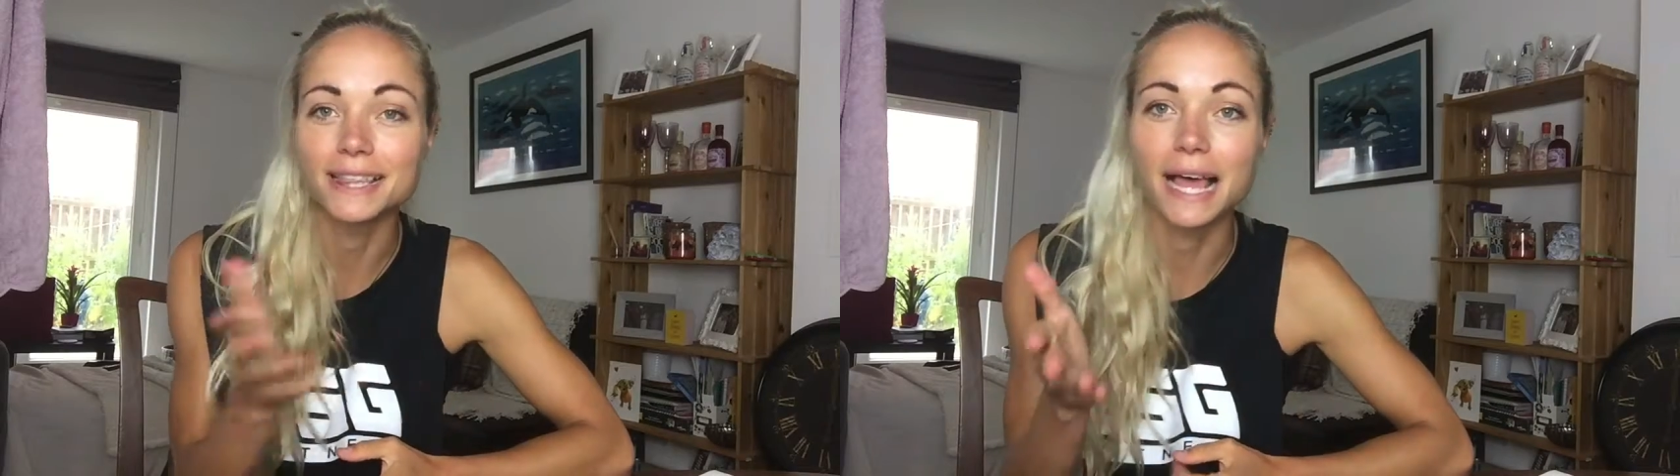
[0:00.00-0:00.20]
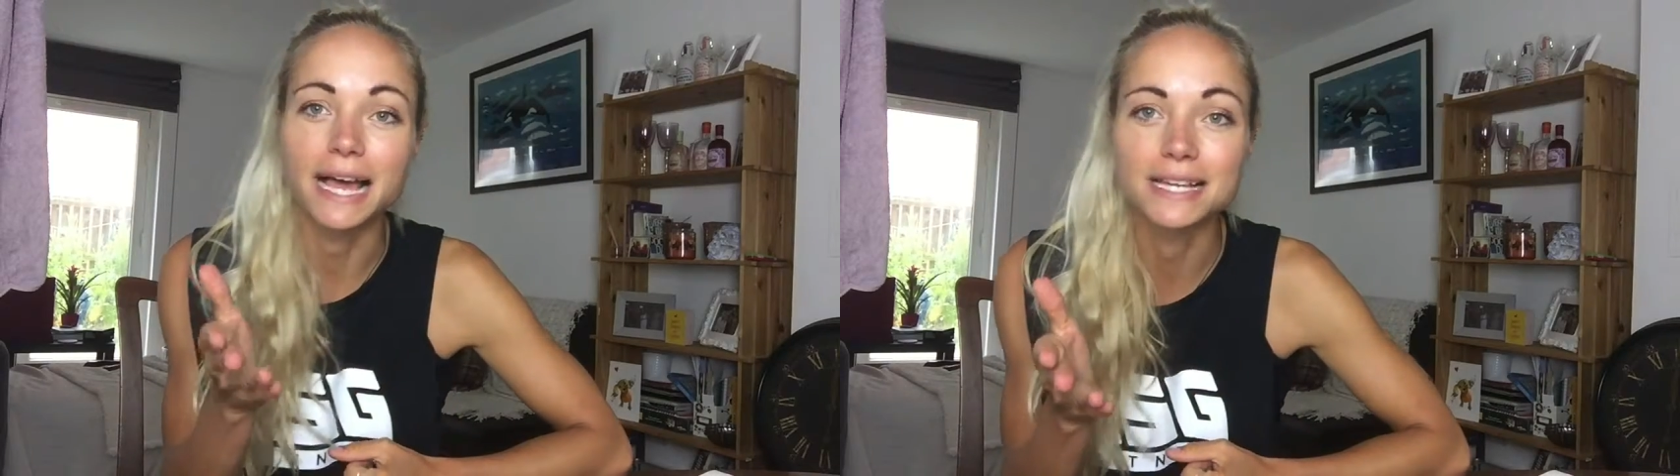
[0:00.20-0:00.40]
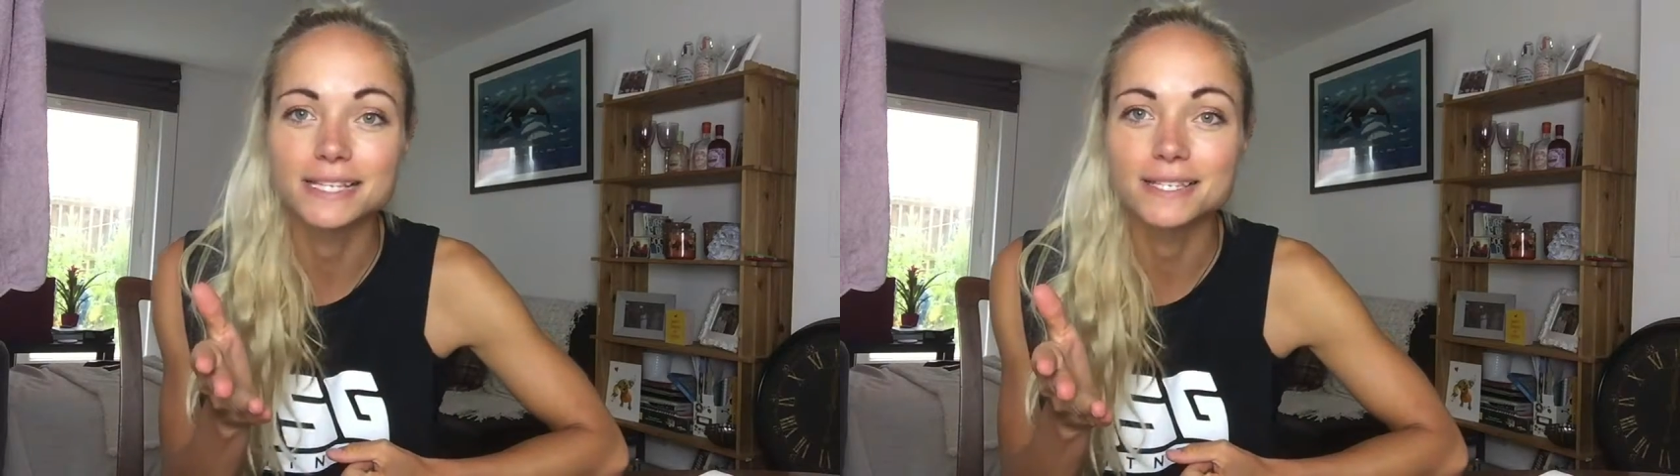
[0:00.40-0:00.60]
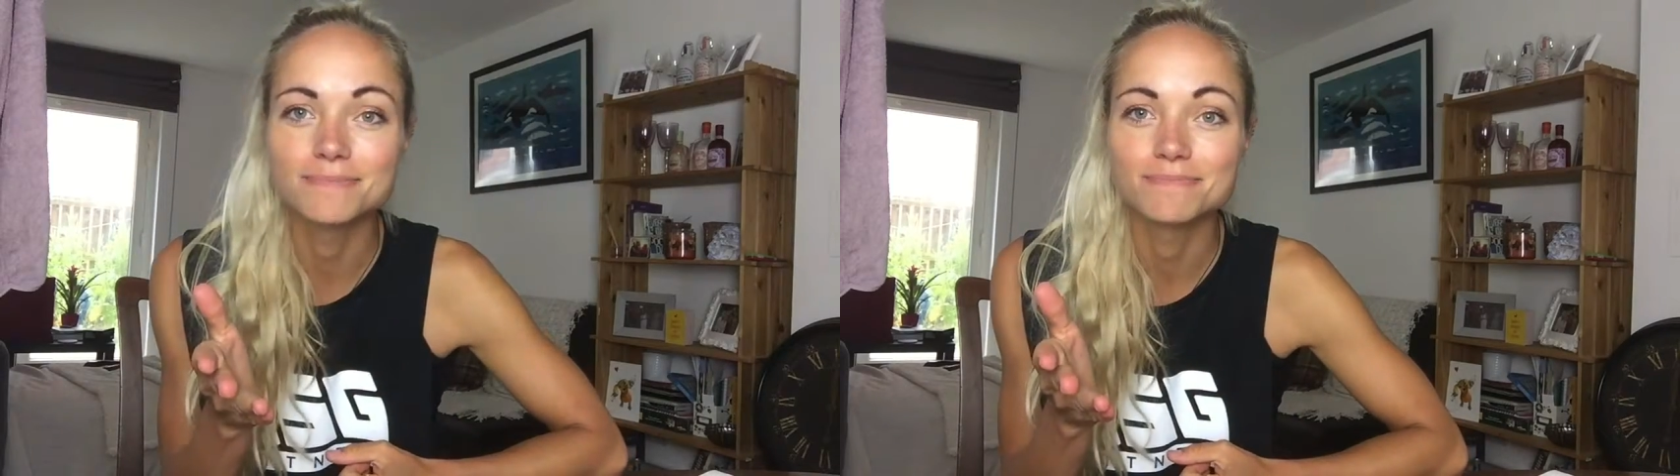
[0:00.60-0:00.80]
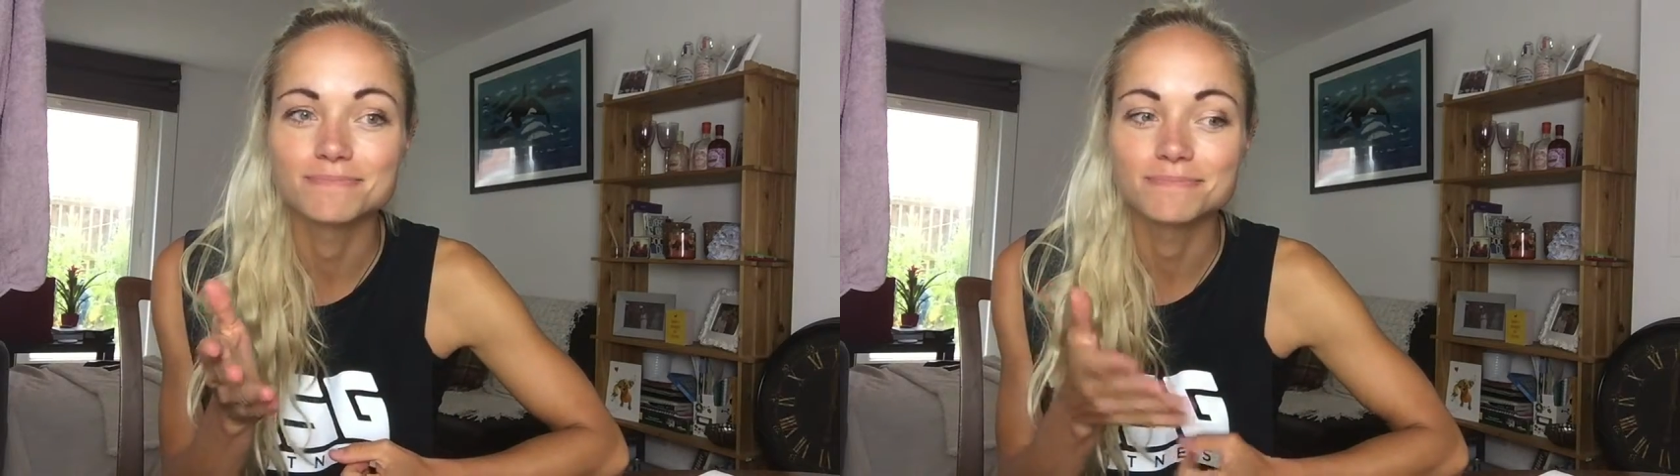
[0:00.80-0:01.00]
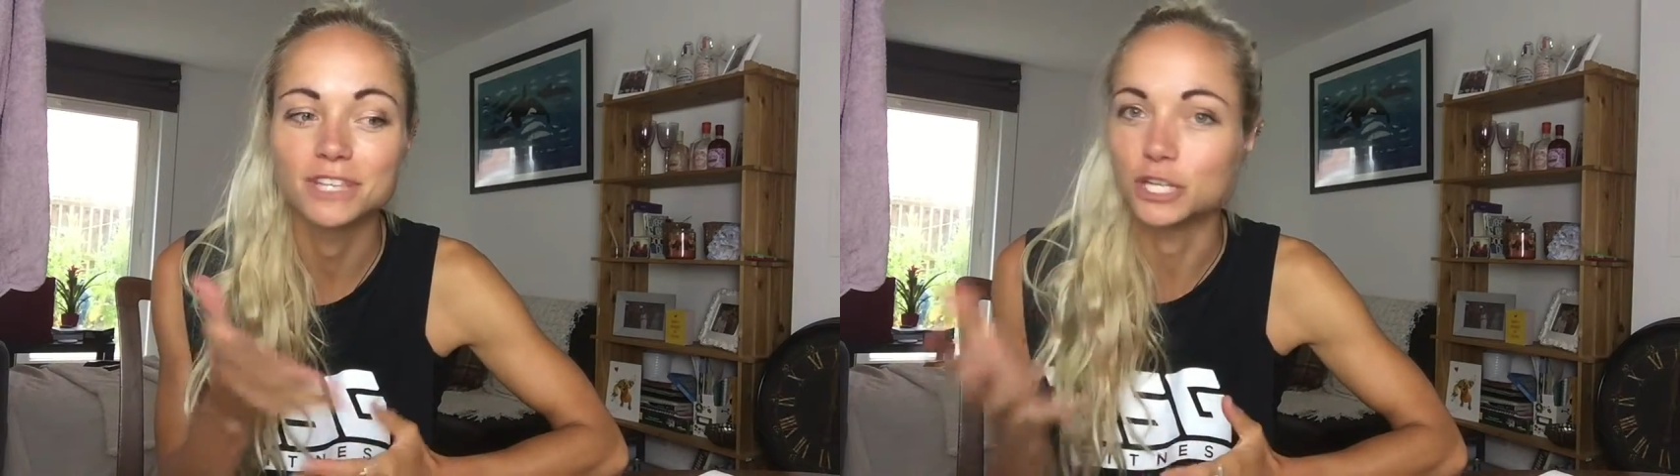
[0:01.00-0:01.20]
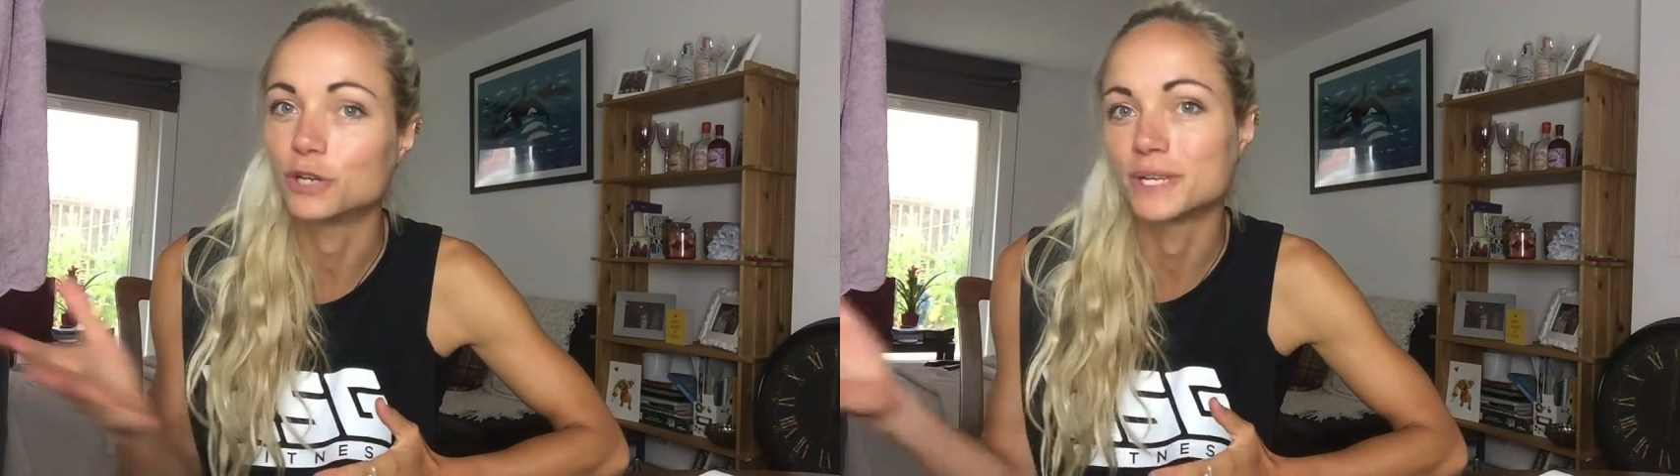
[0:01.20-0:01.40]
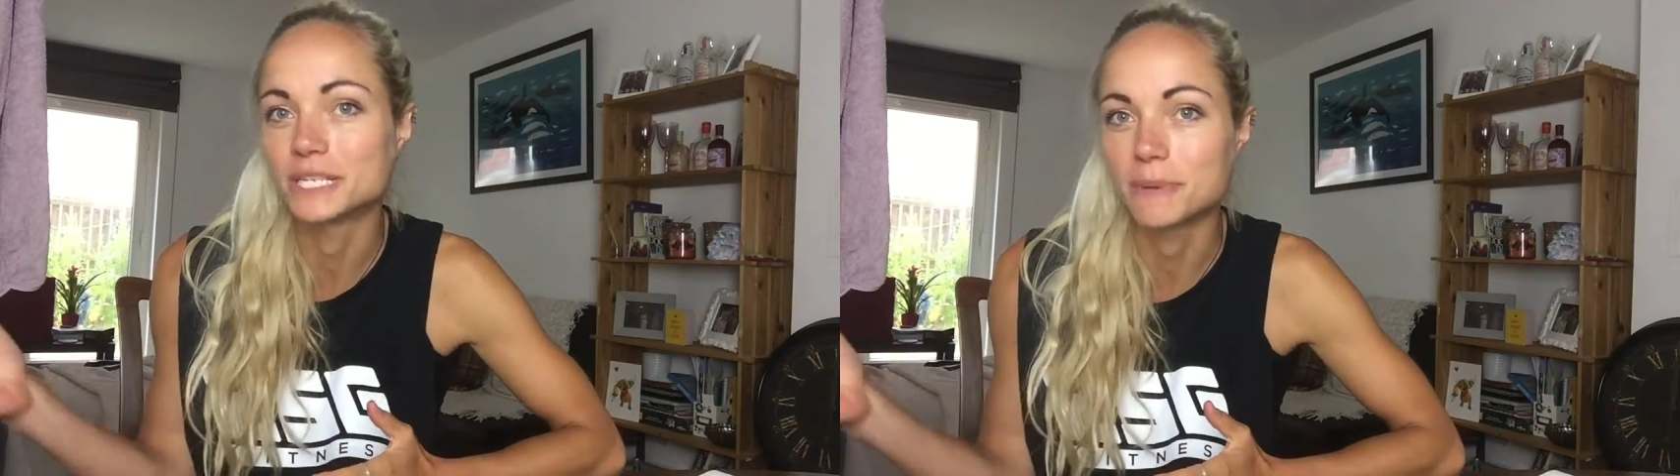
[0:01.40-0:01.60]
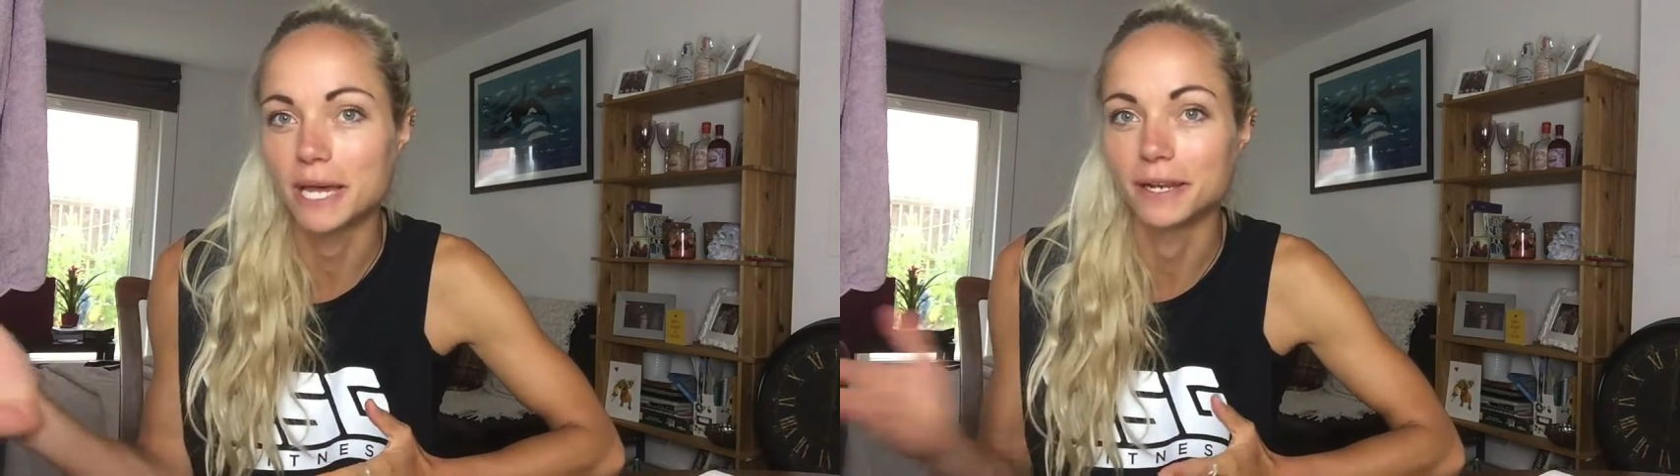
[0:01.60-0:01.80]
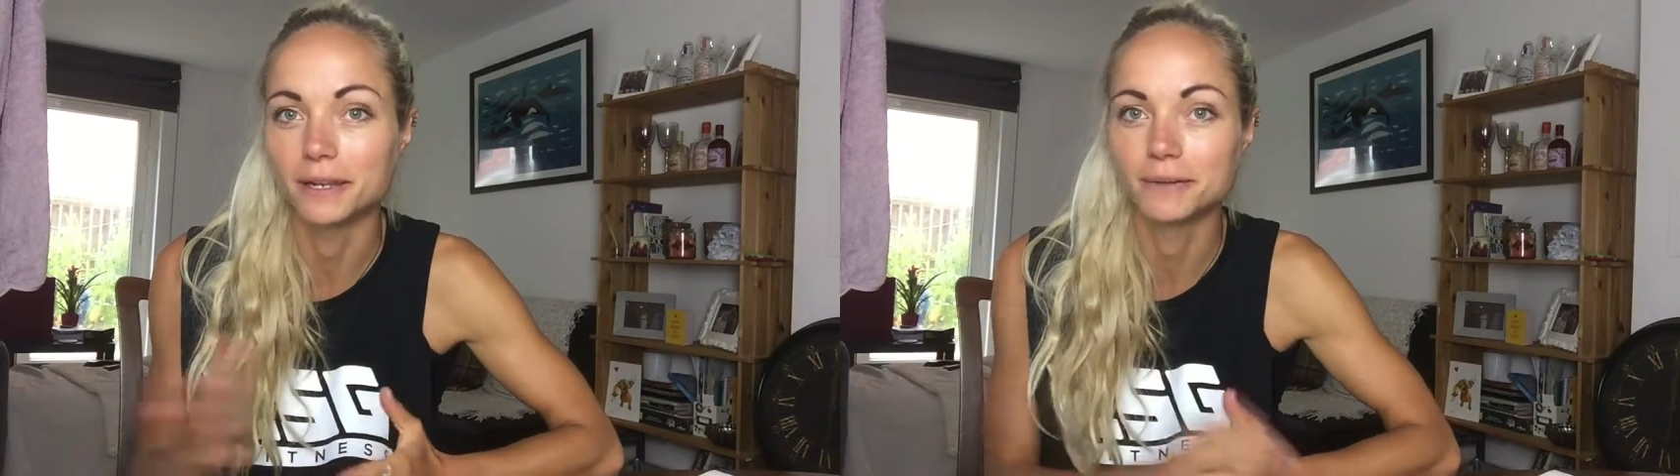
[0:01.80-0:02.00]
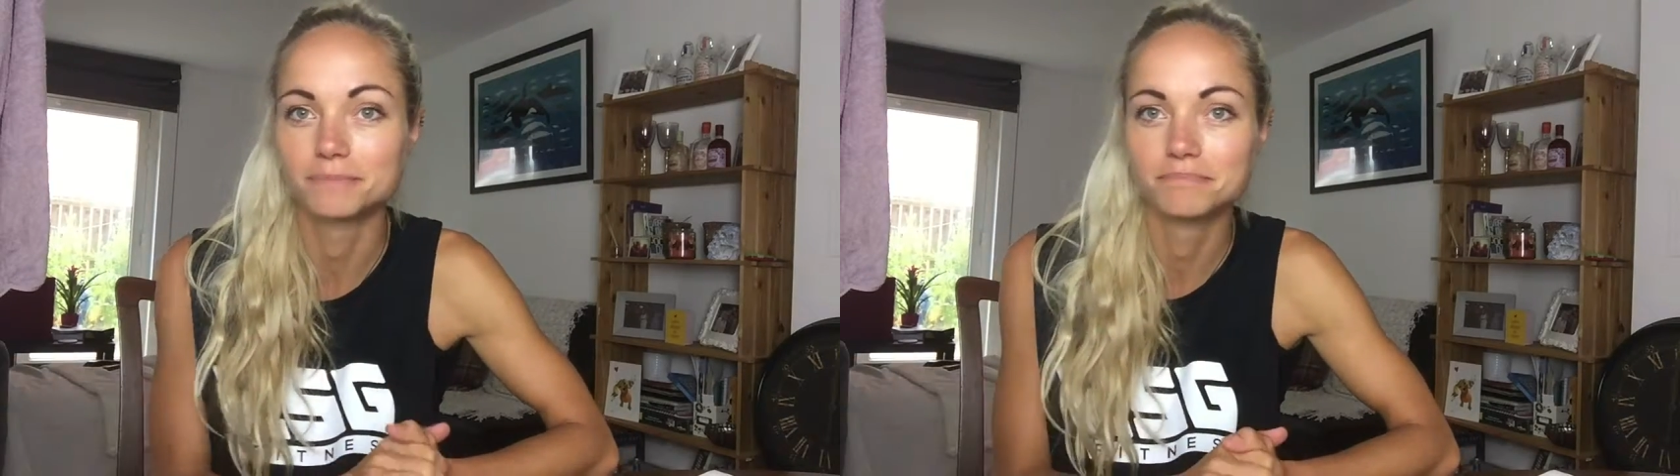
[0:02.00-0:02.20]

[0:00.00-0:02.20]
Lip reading: less than you expend.